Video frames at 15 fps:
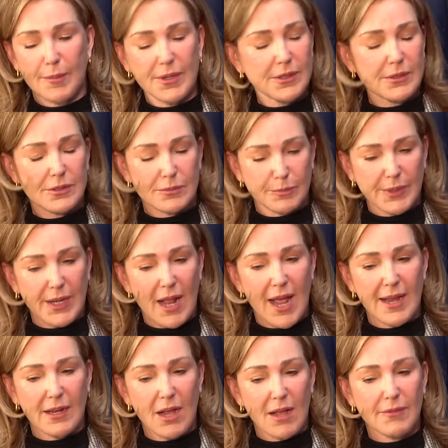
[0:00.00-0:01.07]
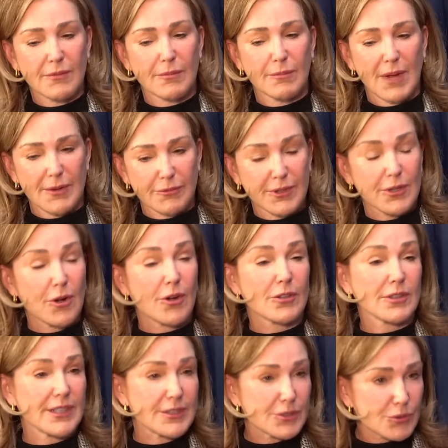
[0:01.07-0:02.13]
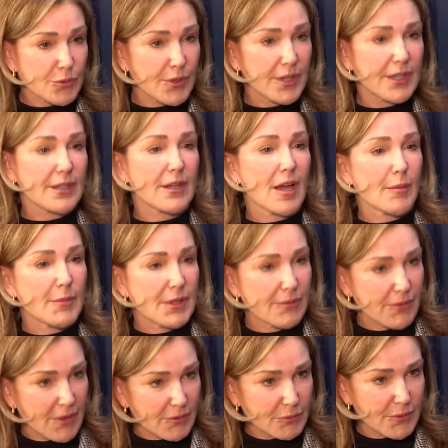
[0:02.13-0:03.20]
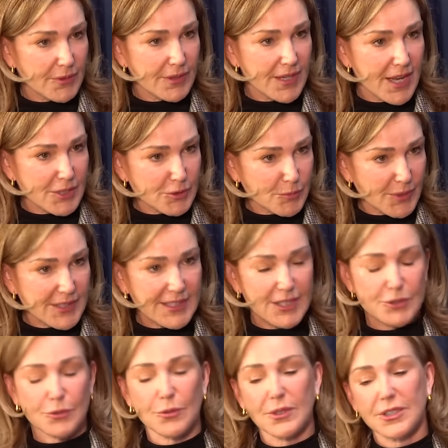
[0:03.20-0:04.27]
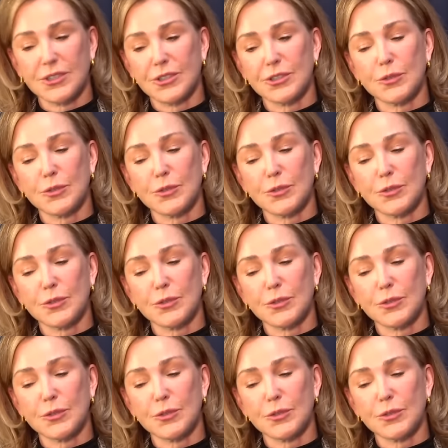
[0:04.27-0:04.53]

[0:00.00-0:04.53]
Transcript: but but I got my friend Arlene Sorkin got me involved with the National Breast Cancer Coalition.